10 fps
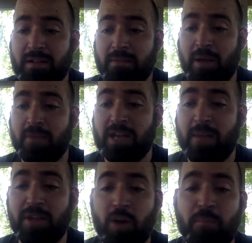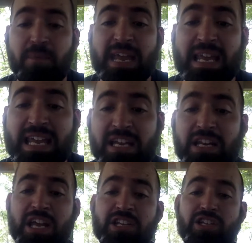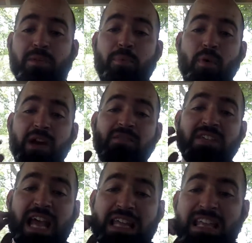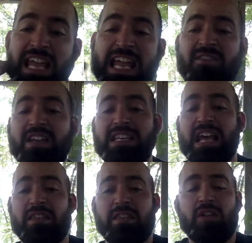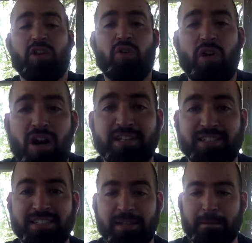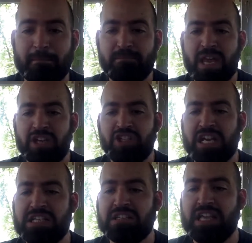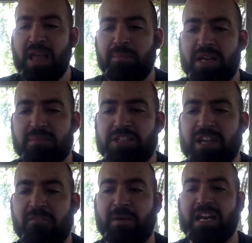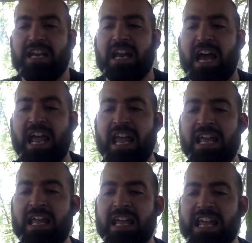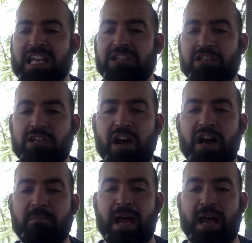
by becoming obedient to the point of death, even death on the cross. Jesus emptied himself by denying his God